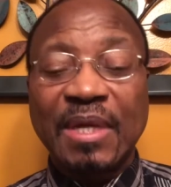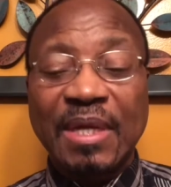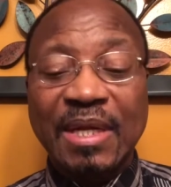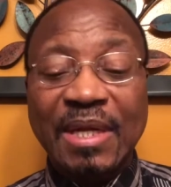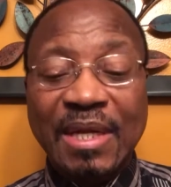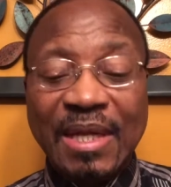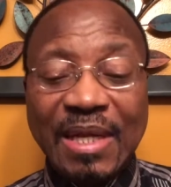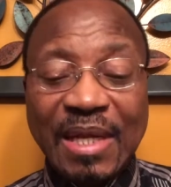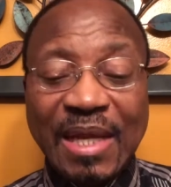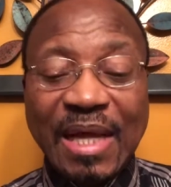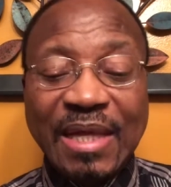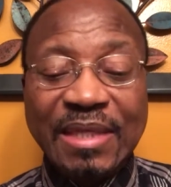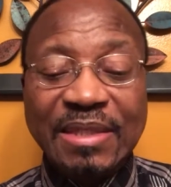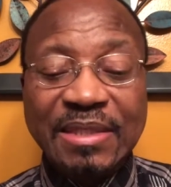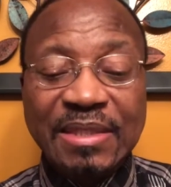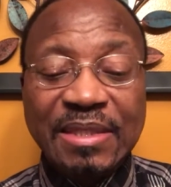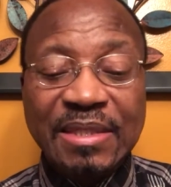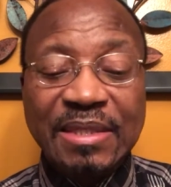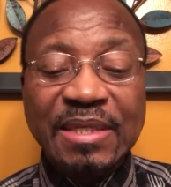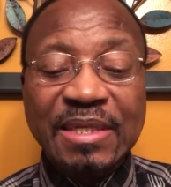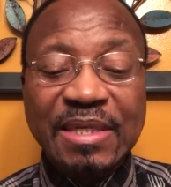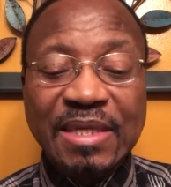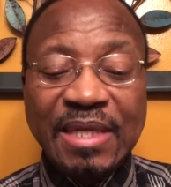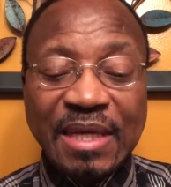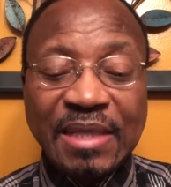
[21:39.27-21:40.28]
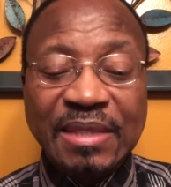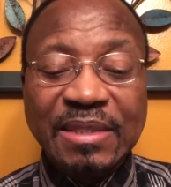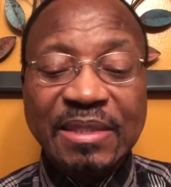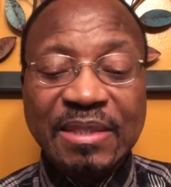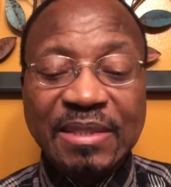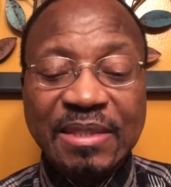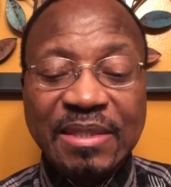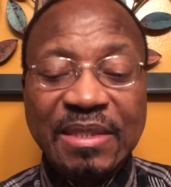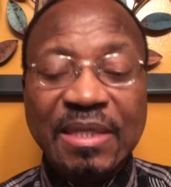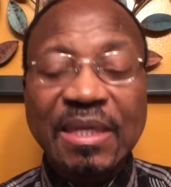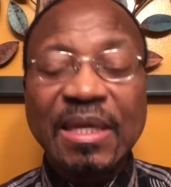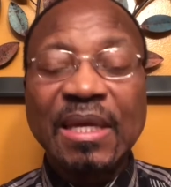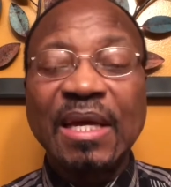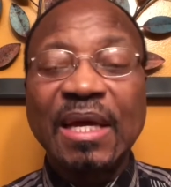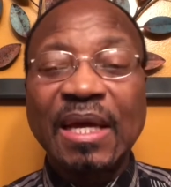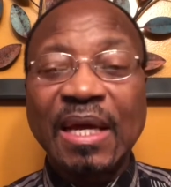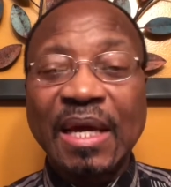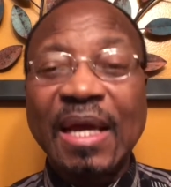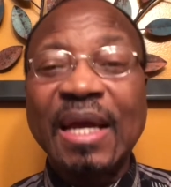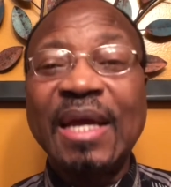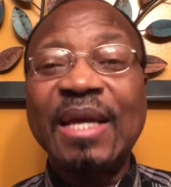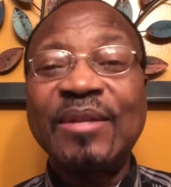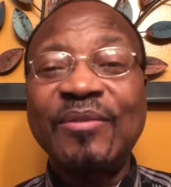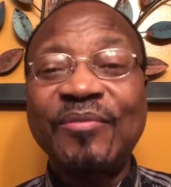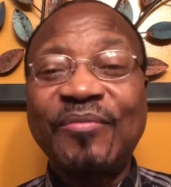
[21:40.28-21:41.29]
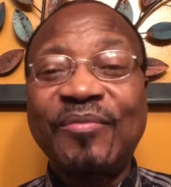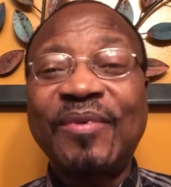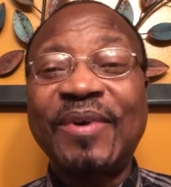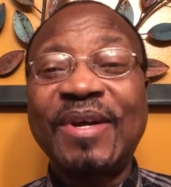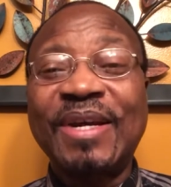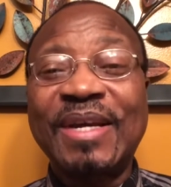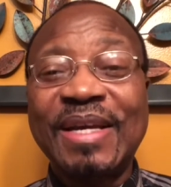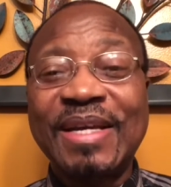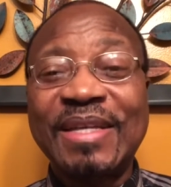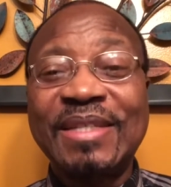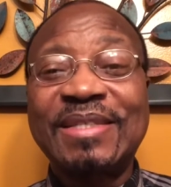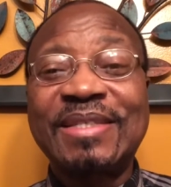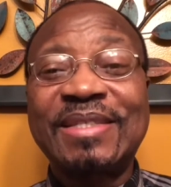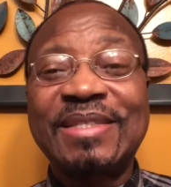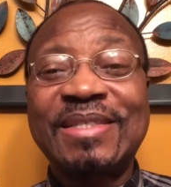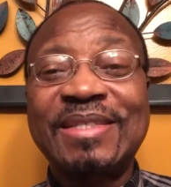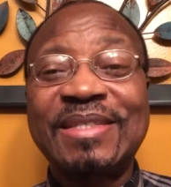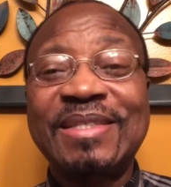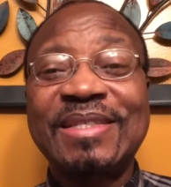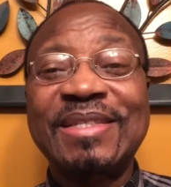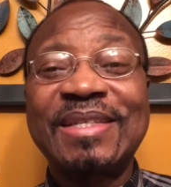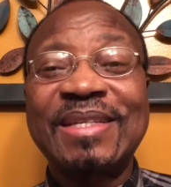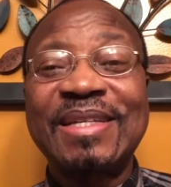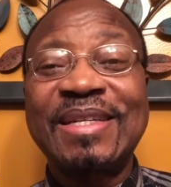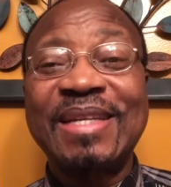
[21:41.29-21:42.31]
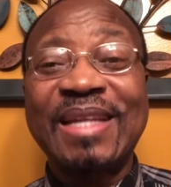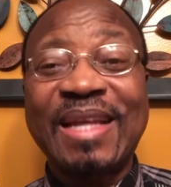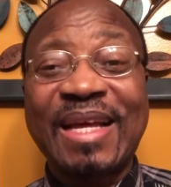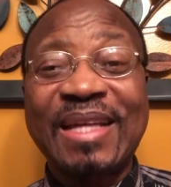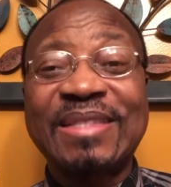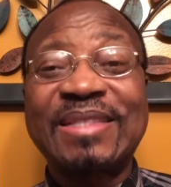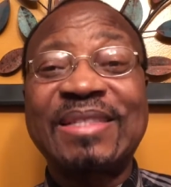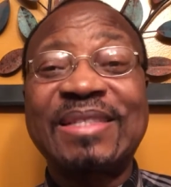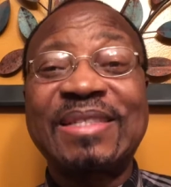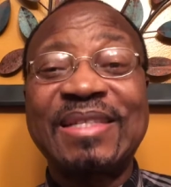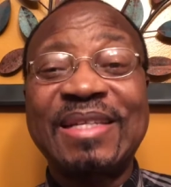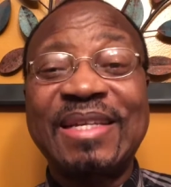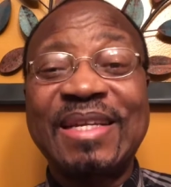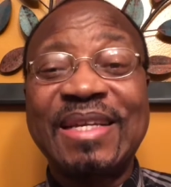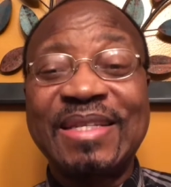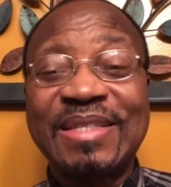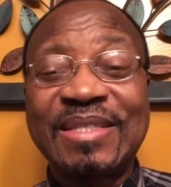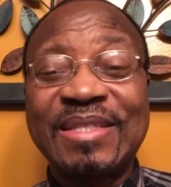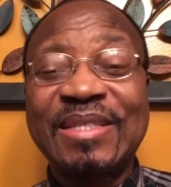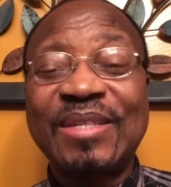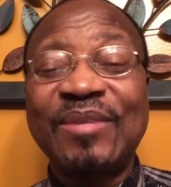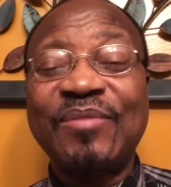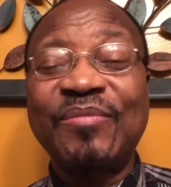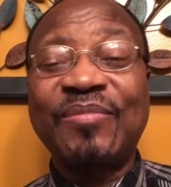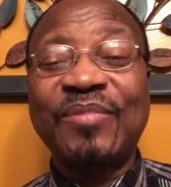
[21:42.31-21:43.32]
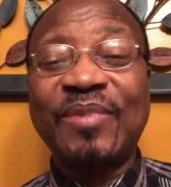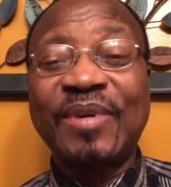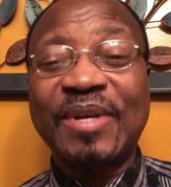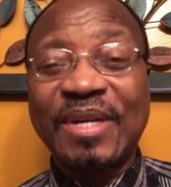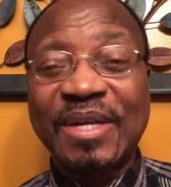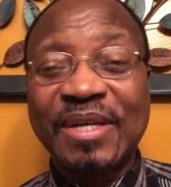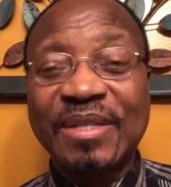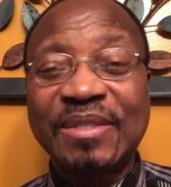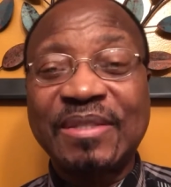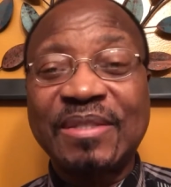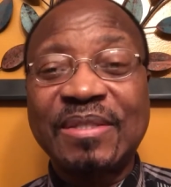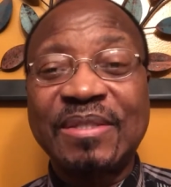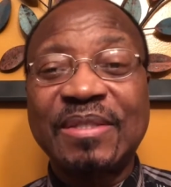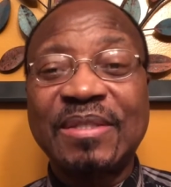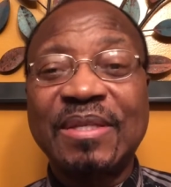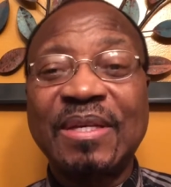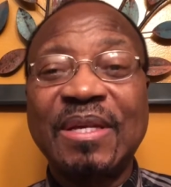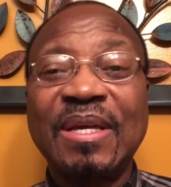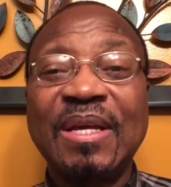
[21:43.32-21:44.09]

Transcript: Lust gets and forgets. Lust gets and forgets.